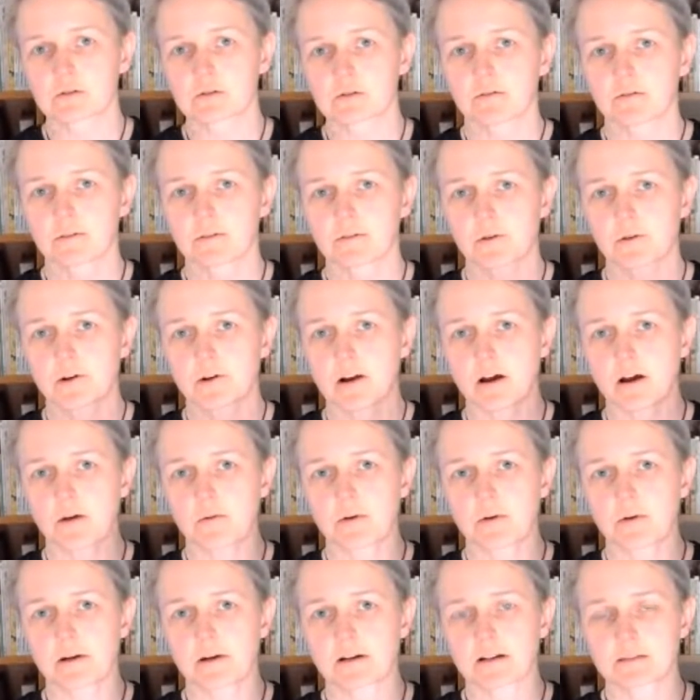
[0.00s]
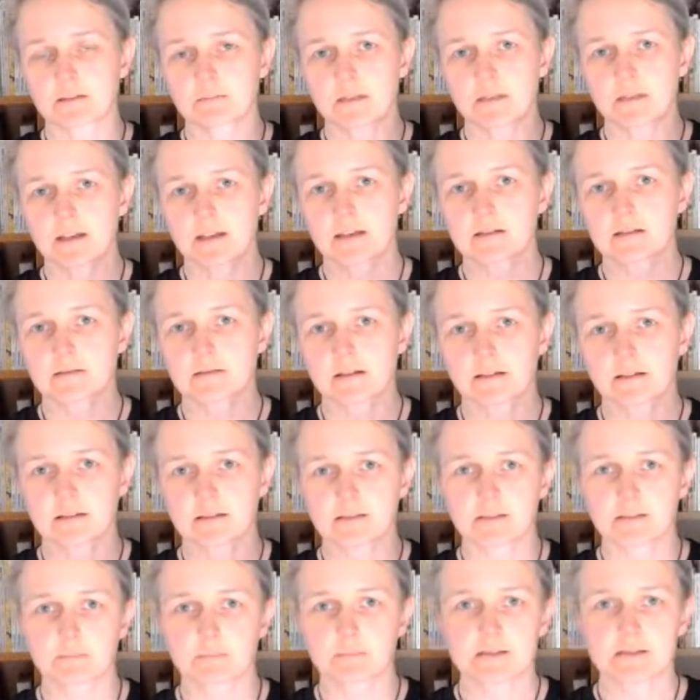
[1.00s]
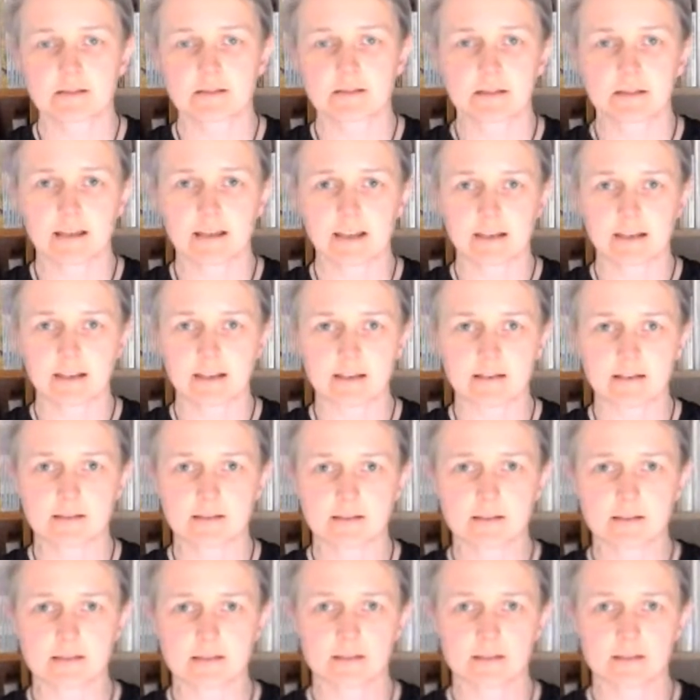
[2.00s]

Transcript: for our administrators and business analysts